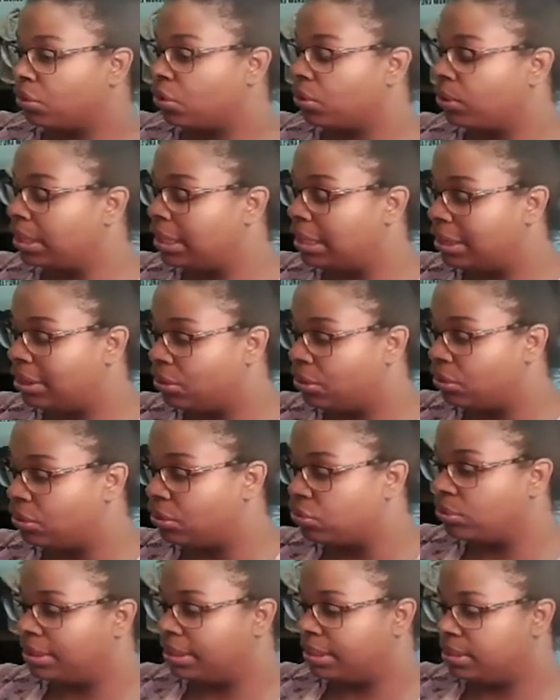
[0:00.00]
your
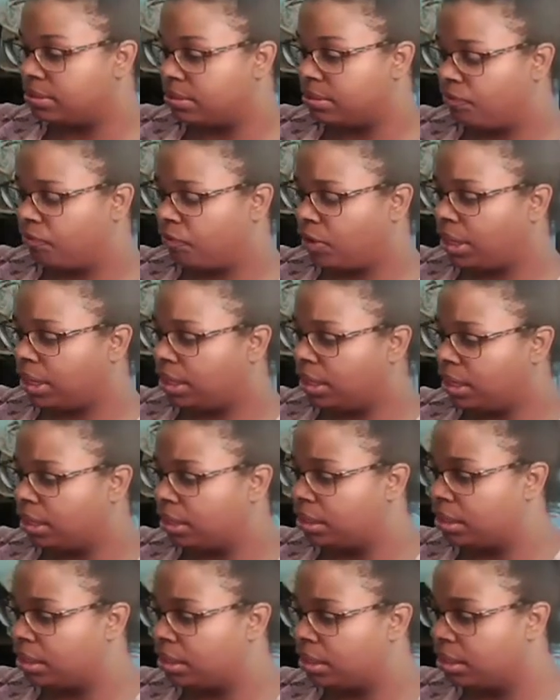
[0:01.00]
ears to listen. Very
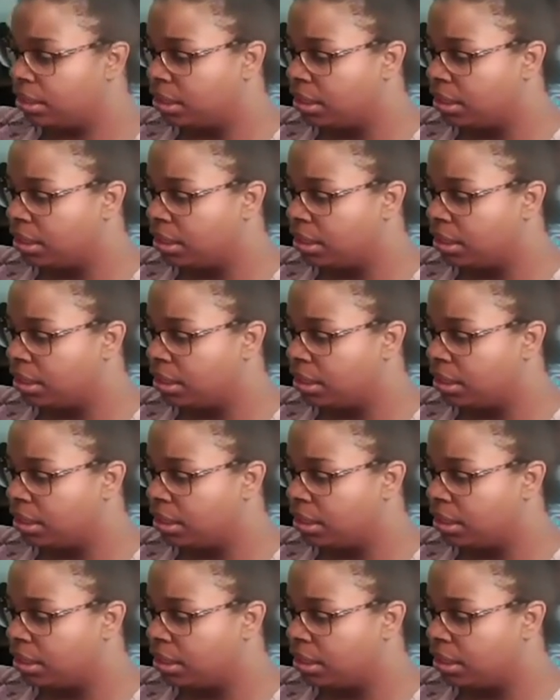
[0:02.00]
good.